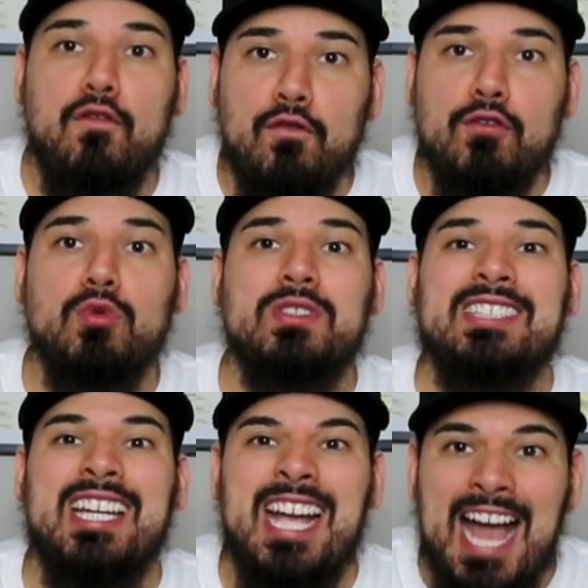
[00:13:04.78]
fruit
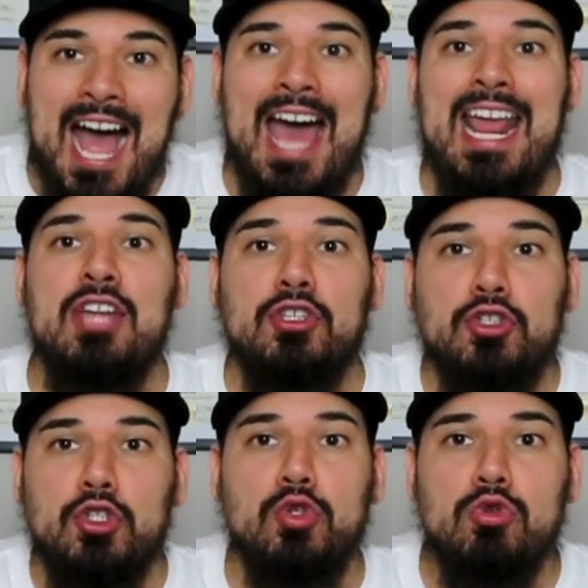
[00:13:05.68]
to God, to
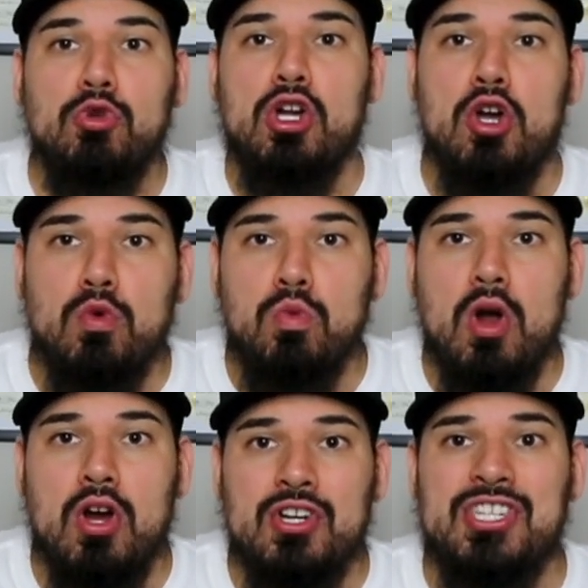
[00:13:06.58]
do good
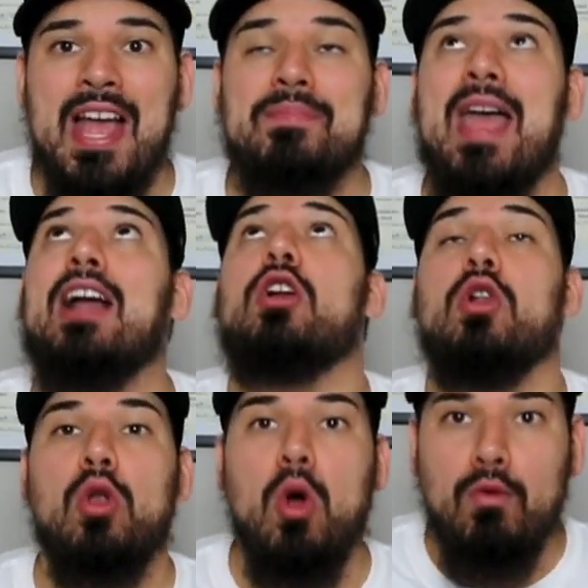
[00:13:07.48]
works that
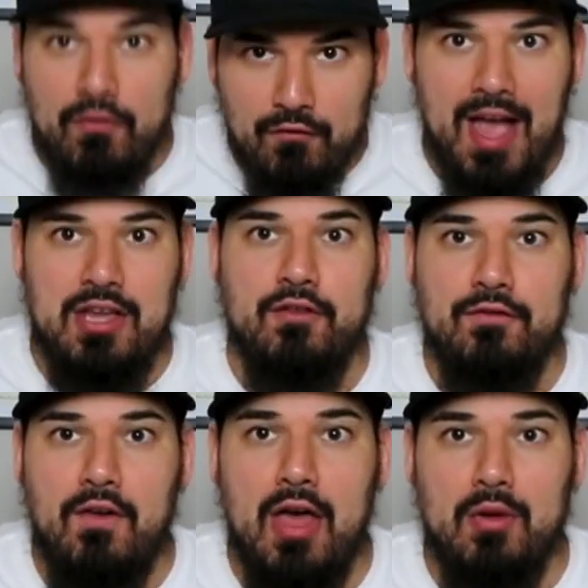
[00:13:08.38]
glorify your
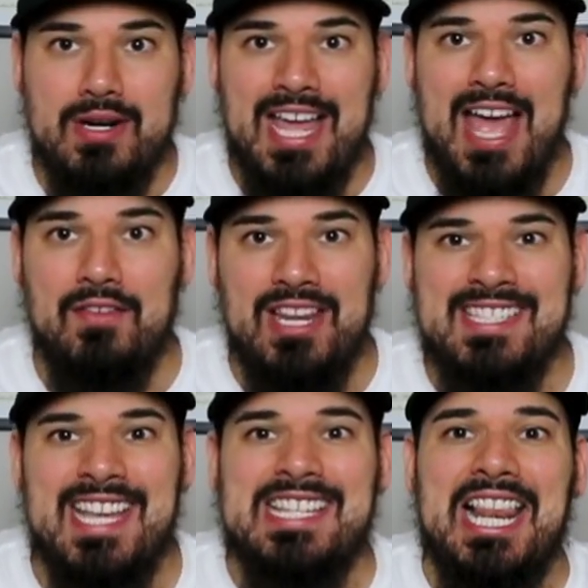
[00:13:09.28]
Father in heaven. He
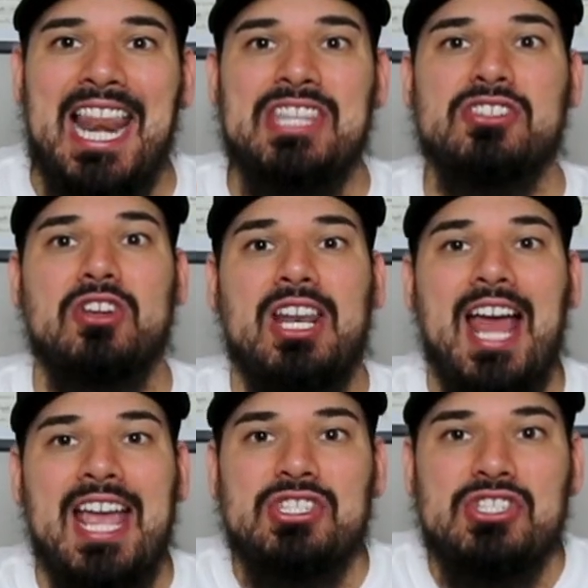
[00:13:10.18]
says, let your
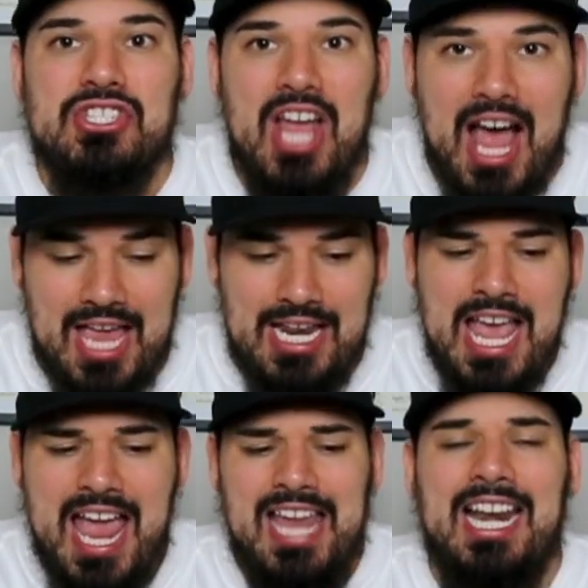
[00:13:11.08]
light shine.
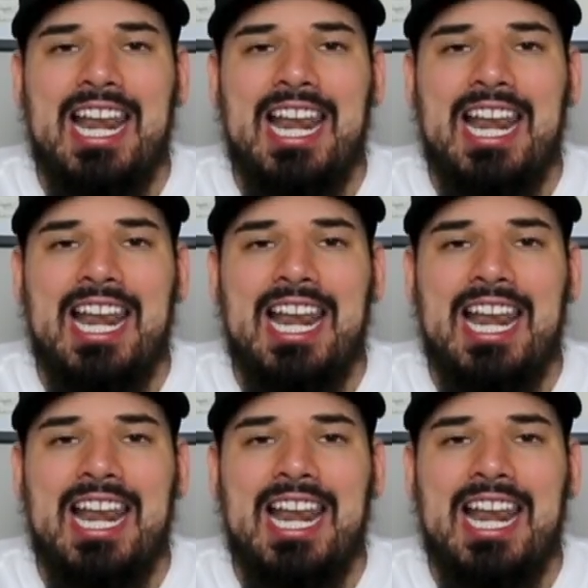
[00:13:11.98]
And